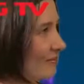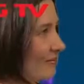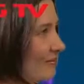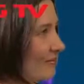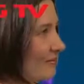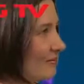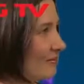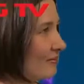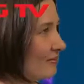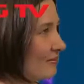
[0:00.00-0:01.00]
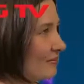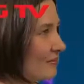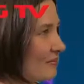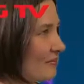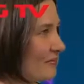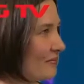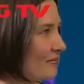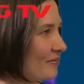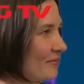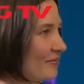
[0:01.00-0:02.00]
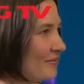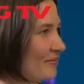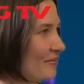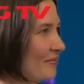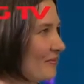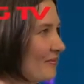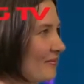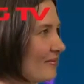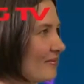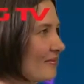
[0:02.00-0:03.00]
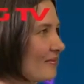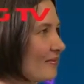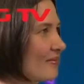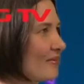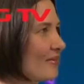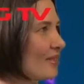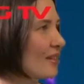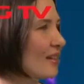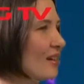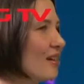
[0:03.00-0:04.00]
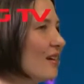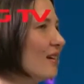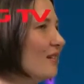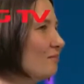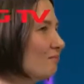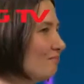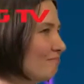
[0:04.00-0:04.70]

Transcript: [no speech]